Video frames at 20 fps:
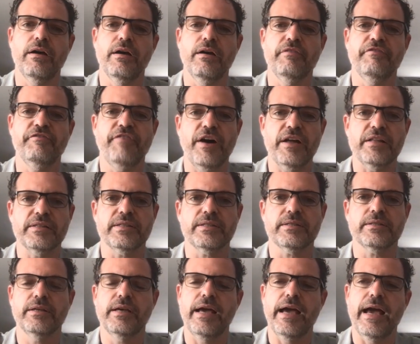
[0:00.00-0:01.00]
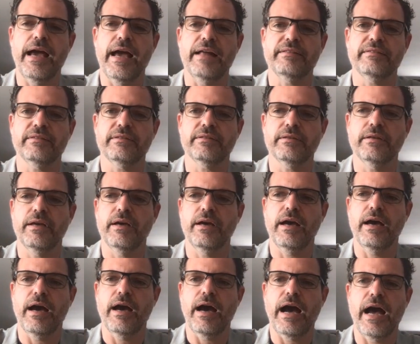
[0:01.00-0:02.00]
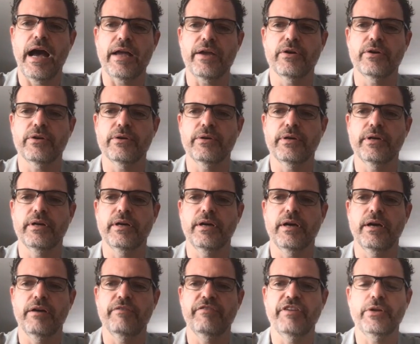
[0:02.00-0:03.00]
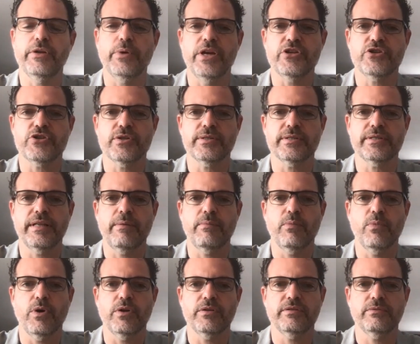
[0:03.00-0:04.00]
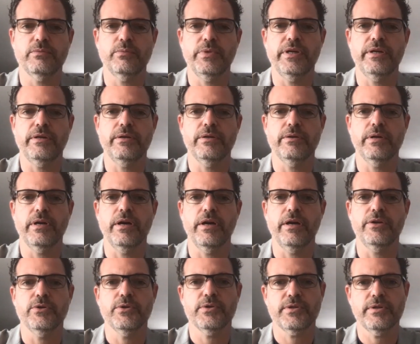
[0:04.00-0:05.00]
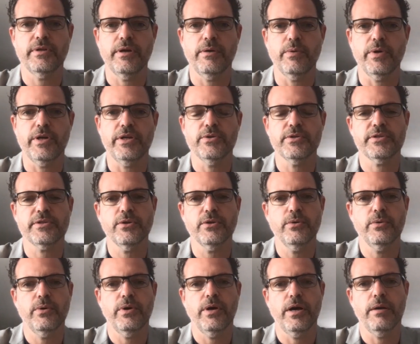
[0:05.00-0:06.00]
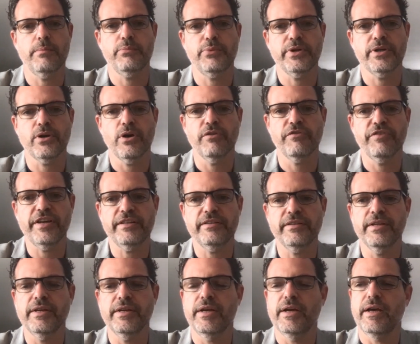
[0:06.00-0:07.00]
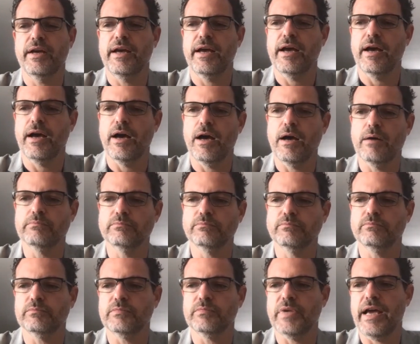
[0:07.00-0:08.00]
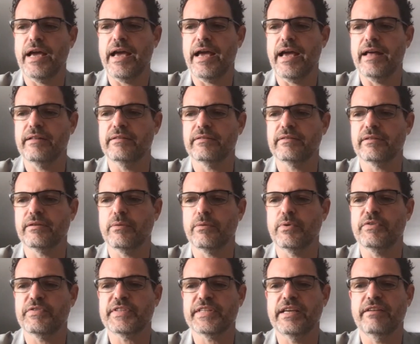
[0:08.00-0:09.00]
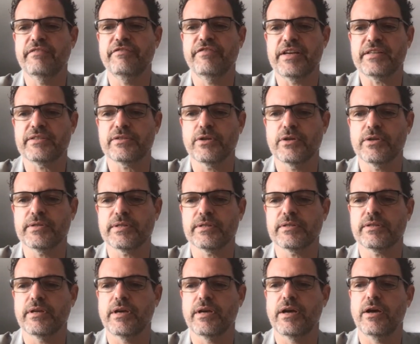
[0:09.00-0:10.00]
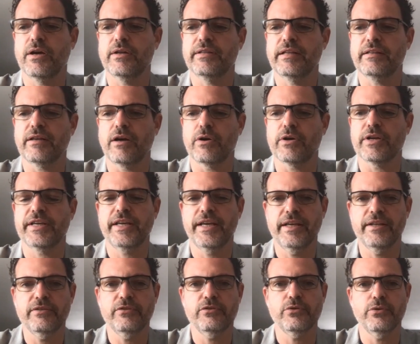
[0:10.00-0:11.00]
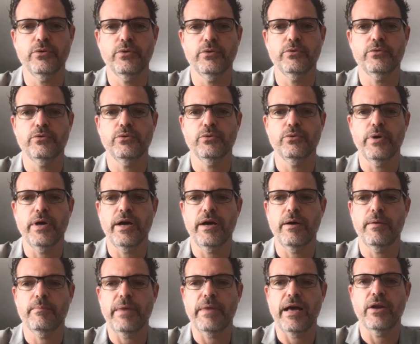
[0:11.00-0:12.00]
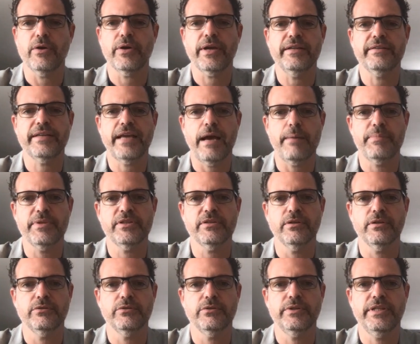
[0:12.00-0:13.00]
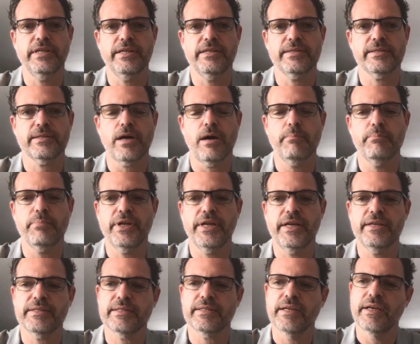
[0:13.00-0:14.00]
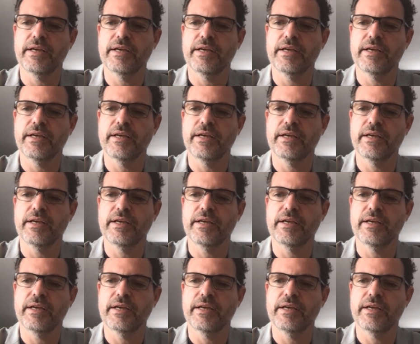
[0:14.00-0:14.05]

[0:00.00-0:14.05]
funds at higher valuations than what we're used to pre-COVID. And we've seen investors that are keen to allocate capital to these companies,